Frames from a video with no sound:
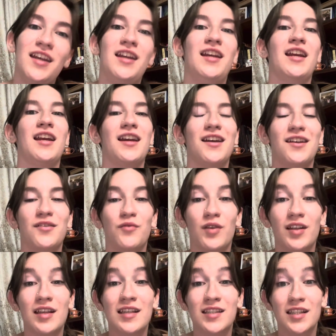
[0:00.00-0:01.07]
and
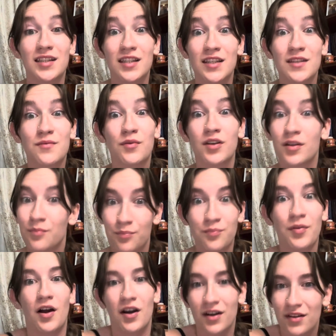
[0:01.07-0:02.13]
realize that these were
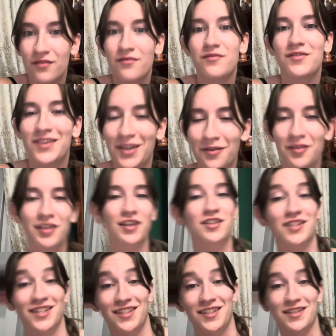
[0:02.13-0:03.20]
part of their
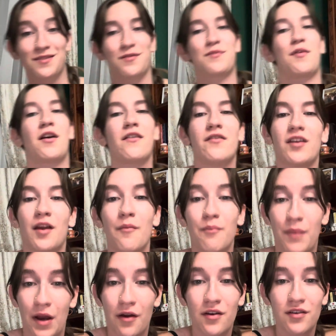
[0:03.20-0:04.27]
religion. This was part of like a
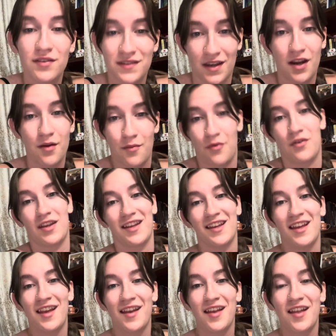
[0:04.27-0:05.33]
burial ceremony.
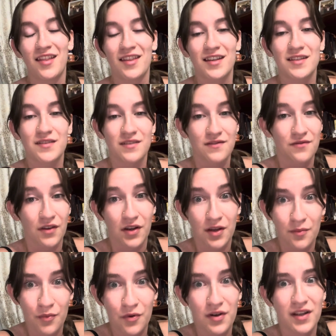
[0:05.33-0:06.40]
This is very
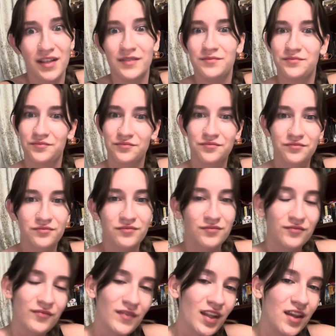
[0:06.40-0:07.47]
important.
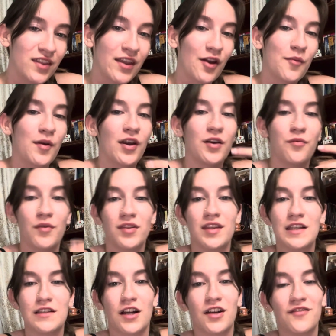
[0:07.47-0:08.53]
And they're buried with
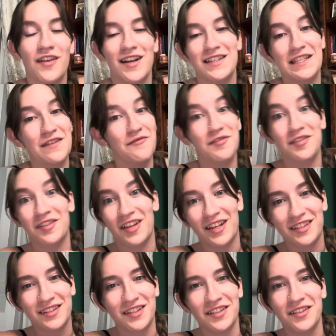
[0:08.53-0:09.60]
these artifacts, even
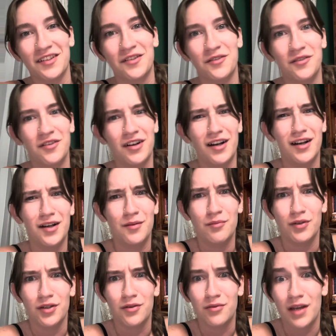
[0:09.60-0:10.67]
like the little
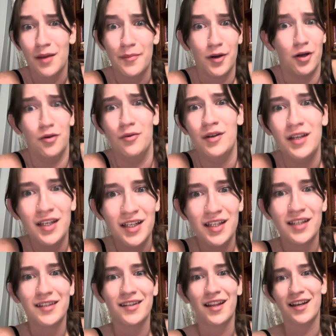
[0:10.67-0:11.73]
blue hippo.
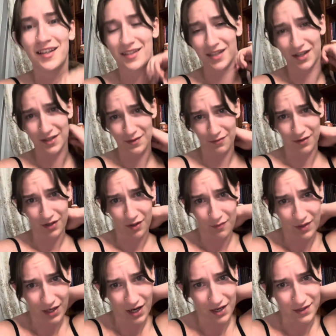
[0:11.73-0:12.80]
Like, to us, we're like, oh
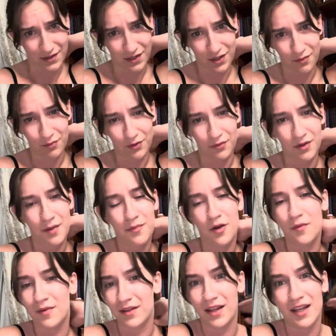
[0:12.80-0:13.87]
my god, it's a cute blue hippo,
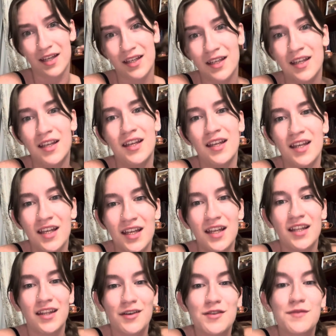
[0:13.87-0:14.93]
but like, that's